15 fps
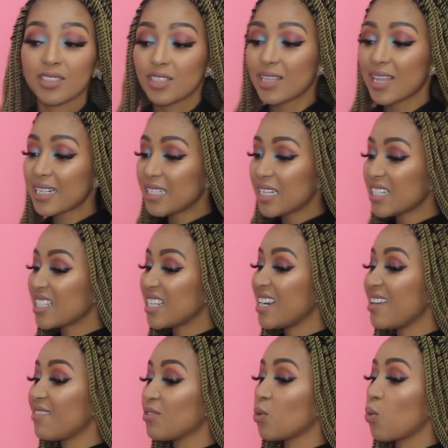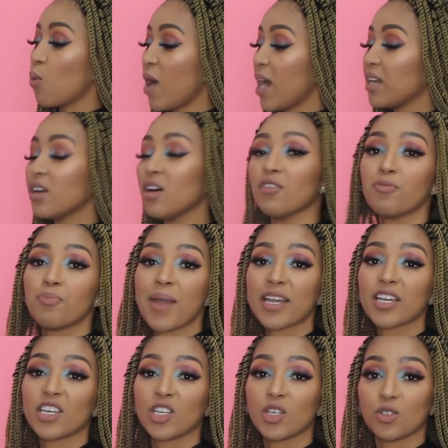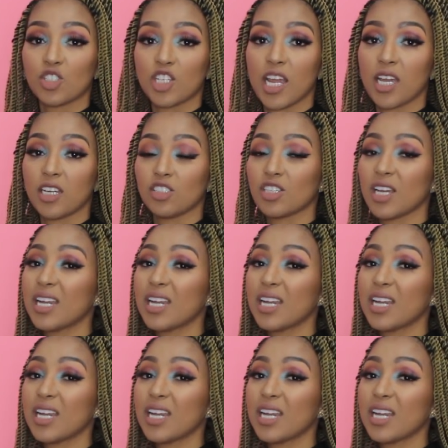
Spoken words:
So that's just level one of banking your change.